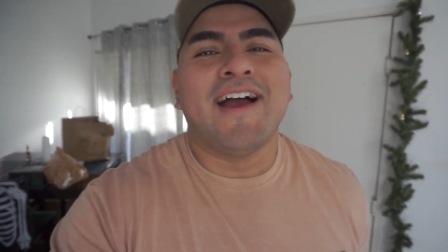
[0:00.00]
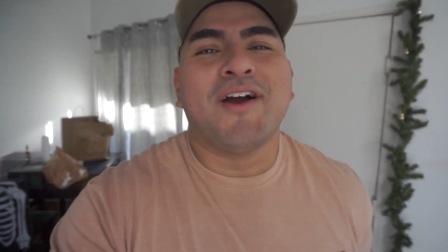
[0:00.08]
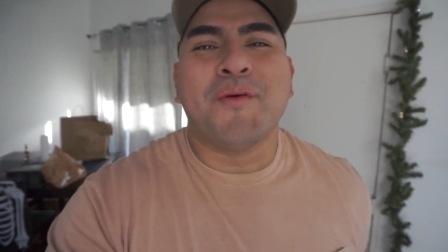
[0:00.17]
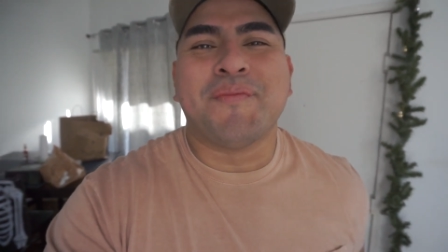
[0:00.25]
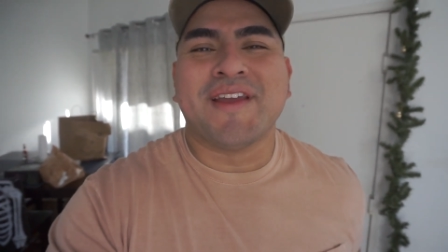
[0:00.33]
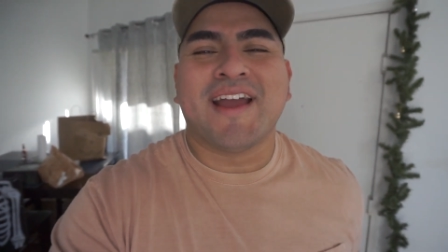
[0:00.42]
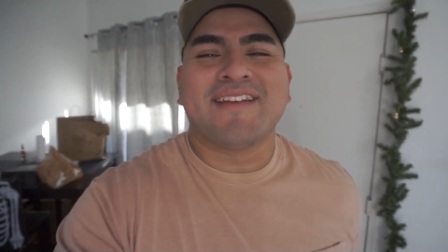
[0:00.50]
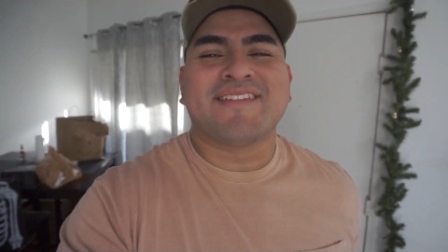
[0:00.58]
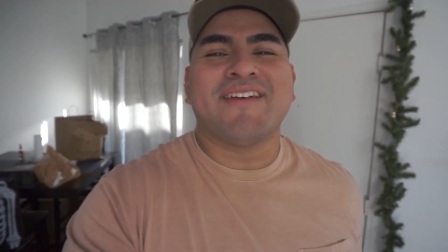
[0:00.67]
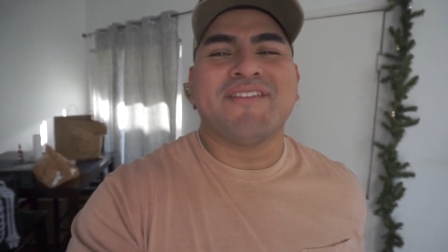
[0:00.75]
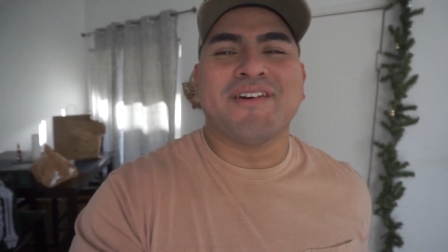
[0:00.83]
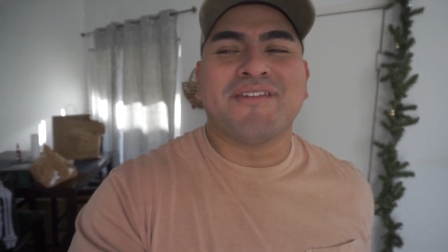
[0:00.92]
I hope you guys
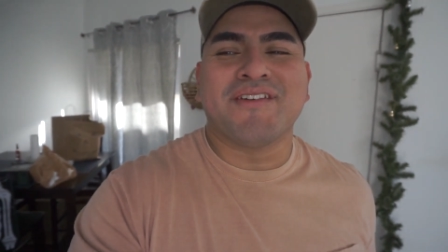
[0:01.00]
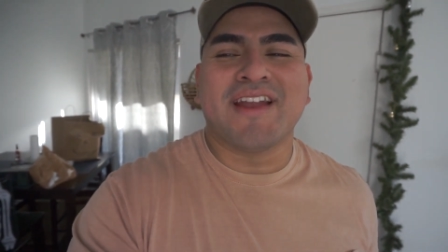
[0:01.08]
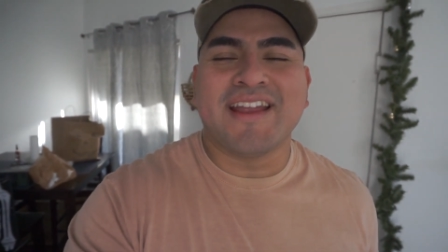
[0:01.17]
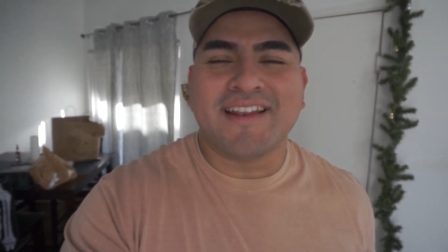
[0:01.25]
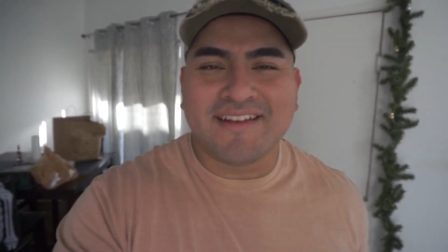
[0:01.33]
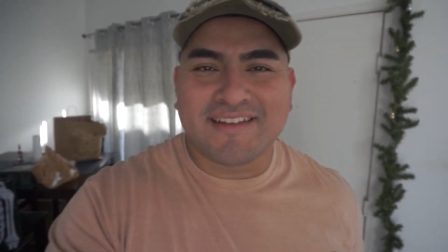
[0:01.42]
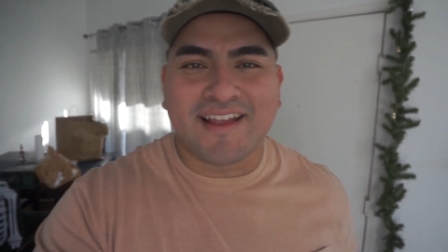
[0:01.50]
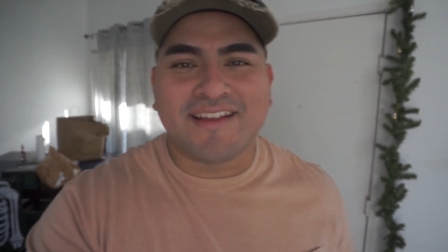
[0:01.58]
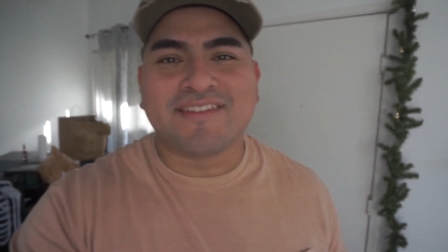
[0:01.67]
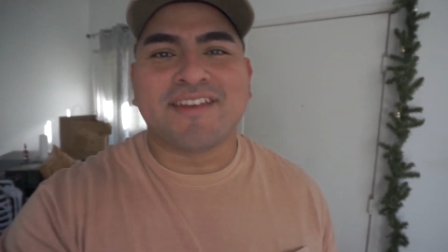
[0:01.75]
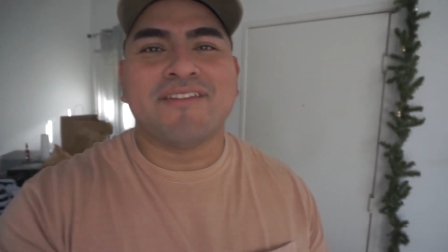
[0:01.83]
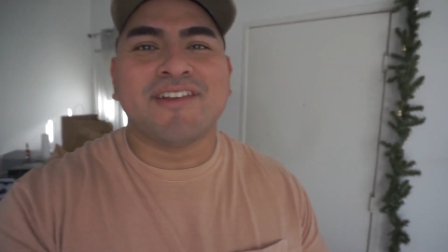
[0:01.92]
have a great
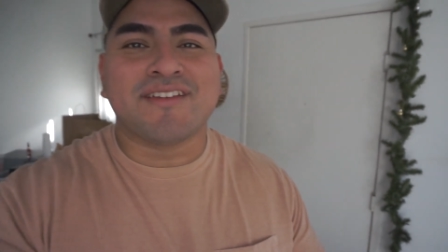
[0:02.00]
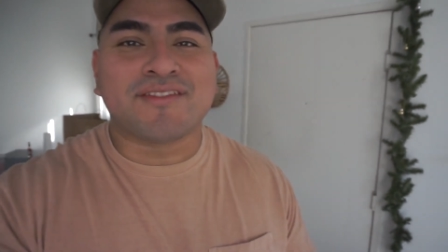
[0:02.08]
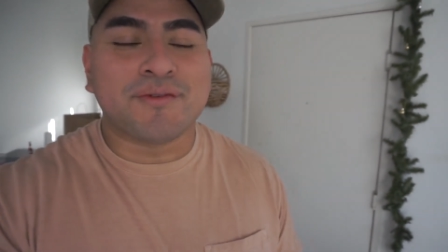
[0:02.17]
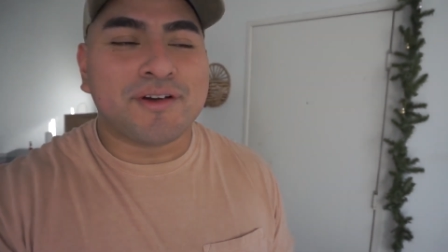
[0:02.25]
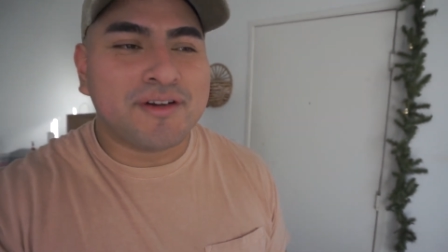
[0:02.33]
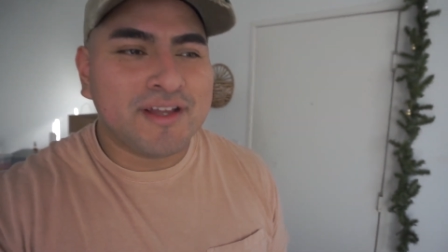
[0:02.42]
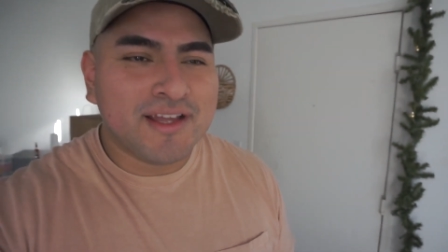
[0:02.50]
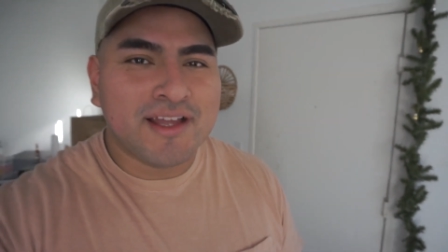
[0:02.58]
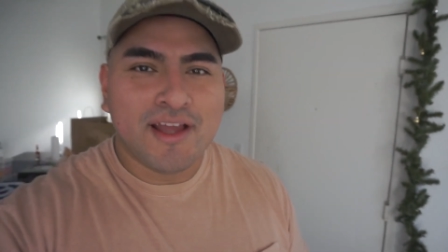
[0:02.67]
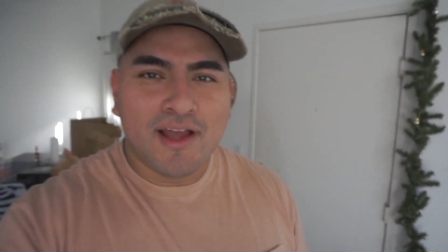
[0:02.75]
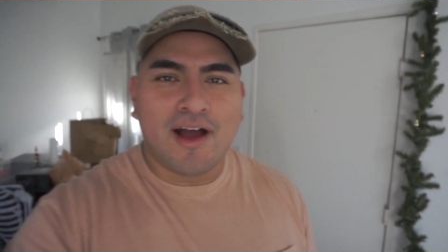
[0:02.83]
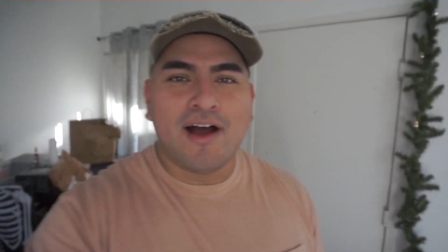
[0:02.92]
Thanksgiving as well.
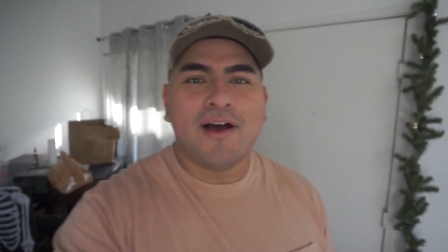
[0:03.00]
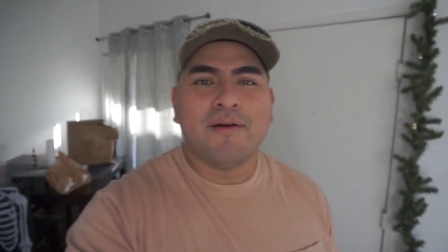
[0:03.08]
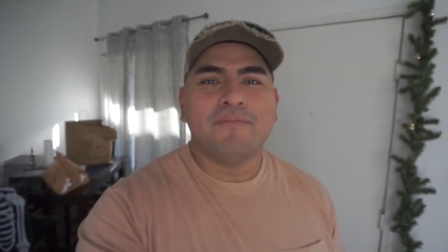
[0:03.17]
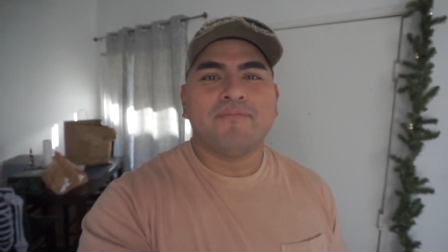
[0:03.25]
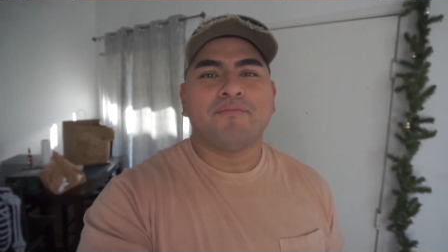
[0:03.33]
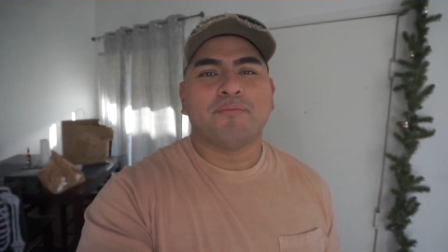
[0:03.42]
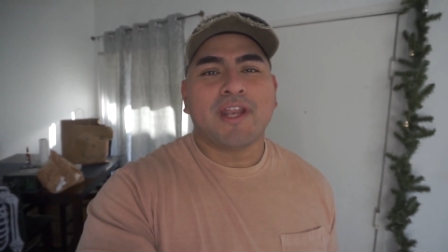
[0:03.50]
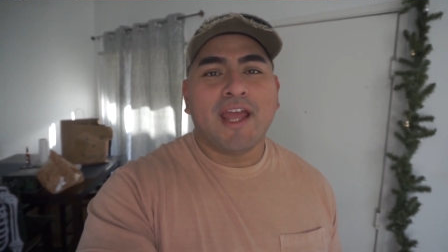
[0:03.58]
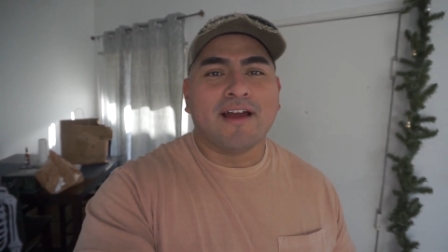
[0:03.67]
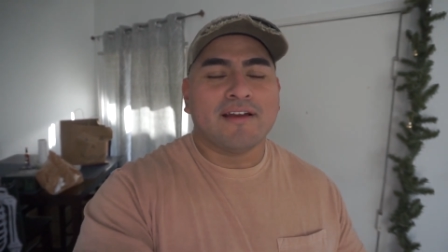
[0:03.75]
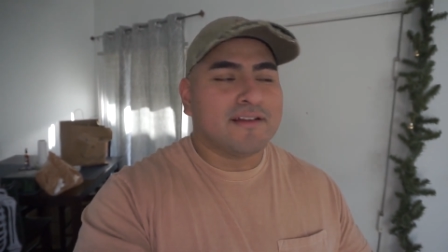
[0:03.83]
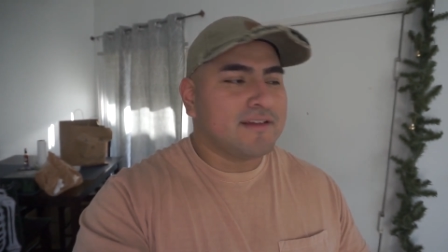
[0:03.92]
Um, but
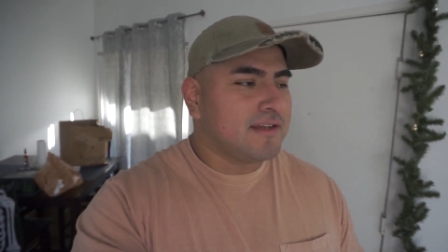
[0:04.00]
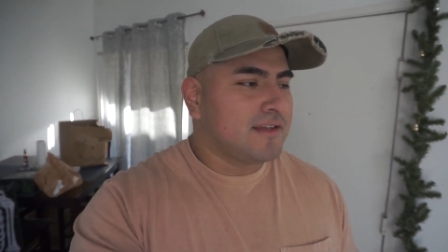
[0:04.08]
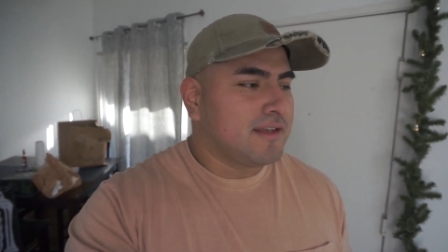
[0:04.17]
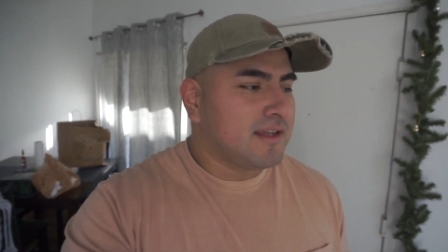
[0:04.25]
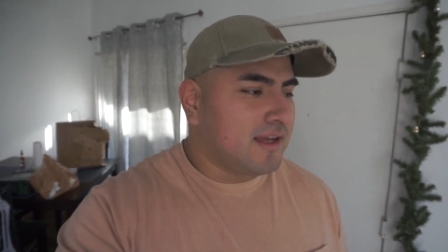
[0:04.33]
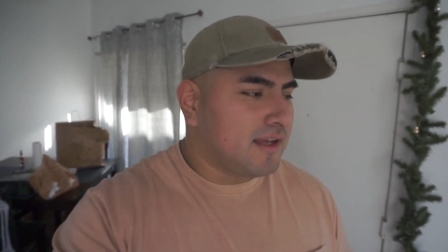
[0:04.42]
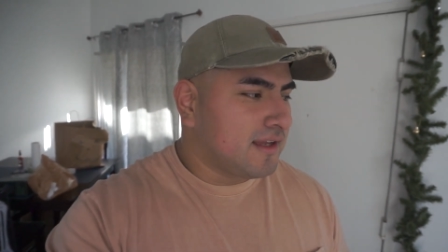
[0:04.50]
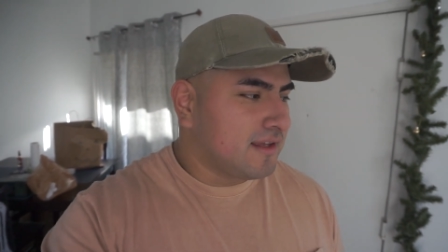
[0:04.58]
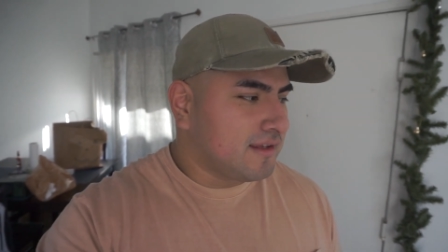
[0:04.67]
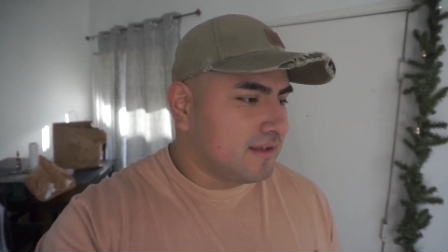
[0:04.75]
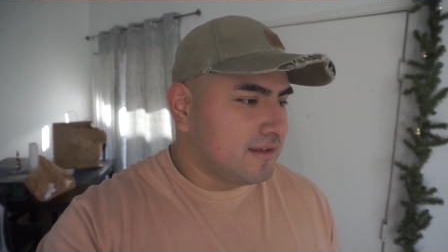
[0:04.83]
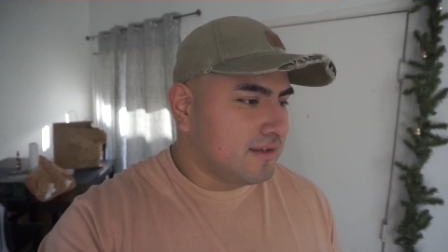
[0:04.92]
yeah, uh,
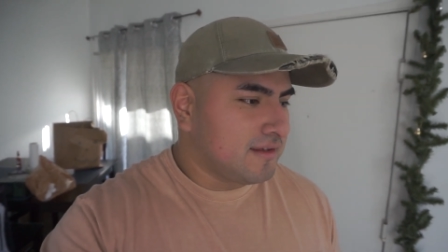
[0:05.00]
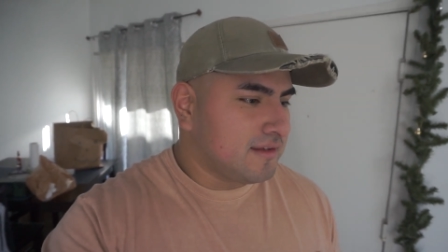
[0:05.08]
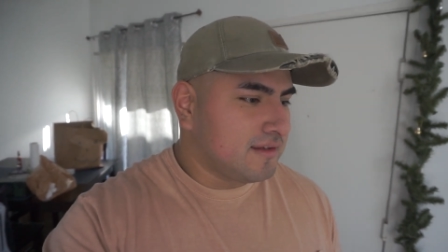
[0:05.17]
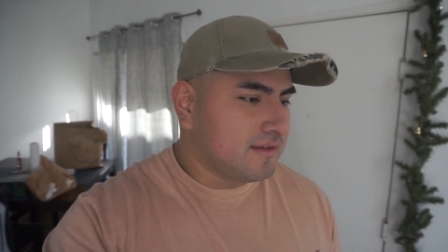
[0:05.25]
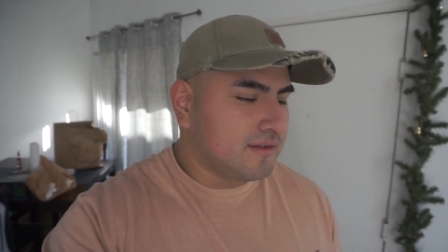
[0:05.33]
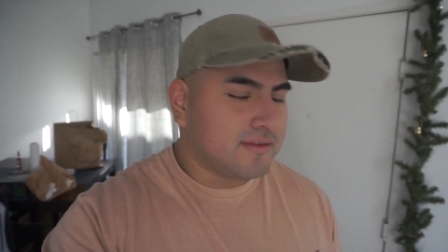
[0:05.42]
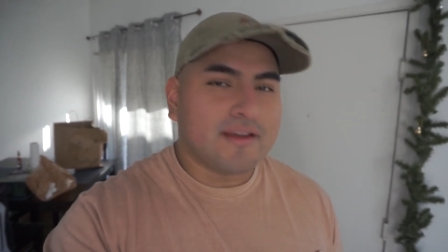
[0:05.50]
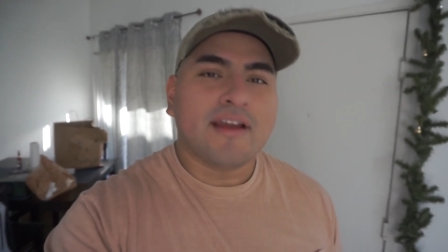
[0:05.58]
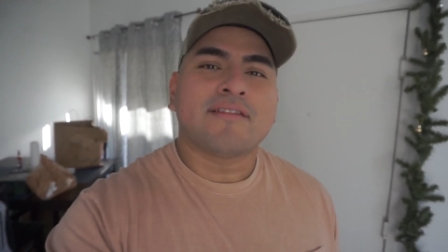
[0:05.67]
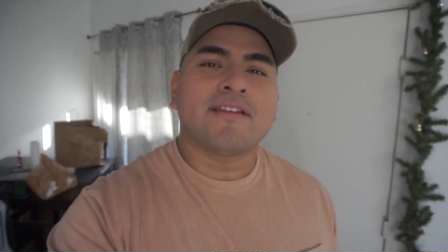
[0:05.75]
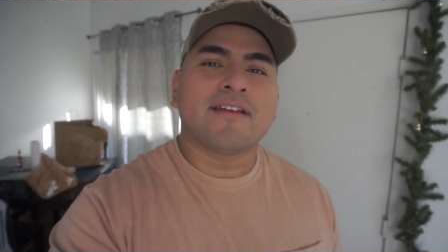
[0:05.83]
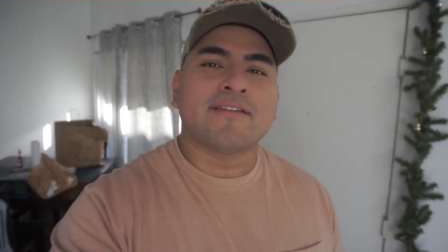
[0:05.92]
see you
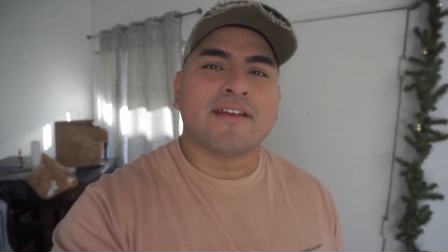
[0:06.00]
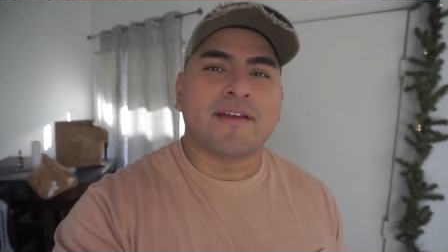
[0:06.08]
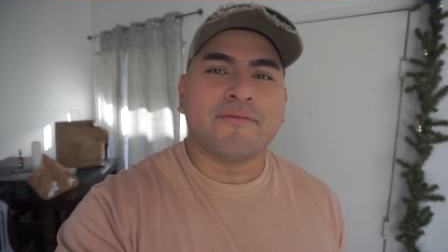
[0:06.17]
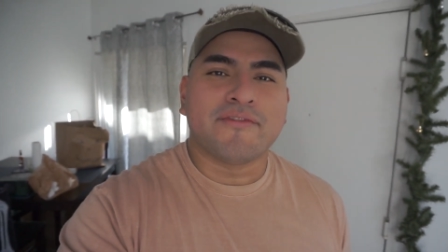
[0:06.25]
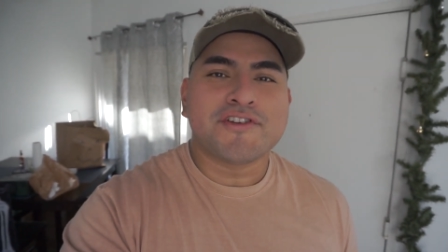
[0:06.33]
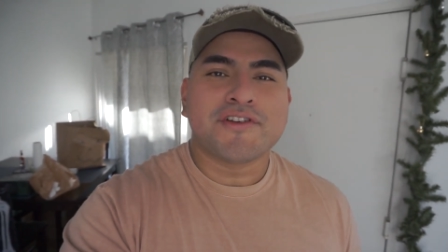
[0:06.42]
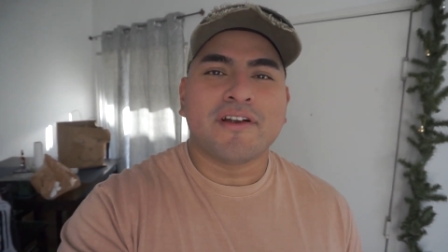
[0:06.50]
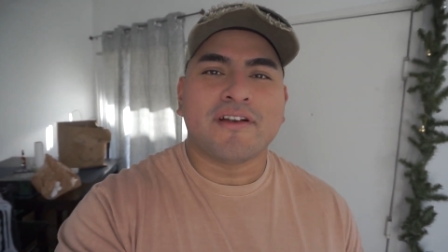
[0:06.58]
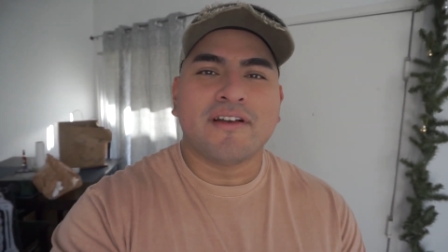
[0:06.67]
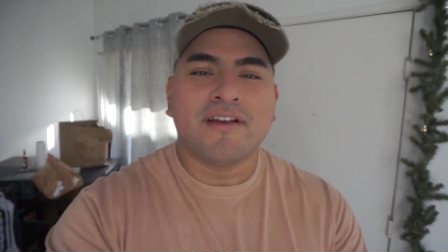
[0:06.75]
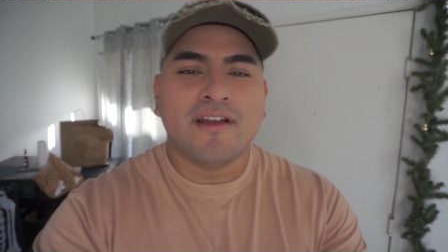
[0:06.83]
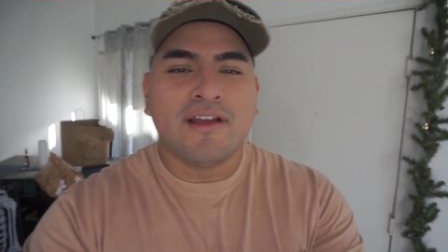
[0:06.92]
guys next time for sure.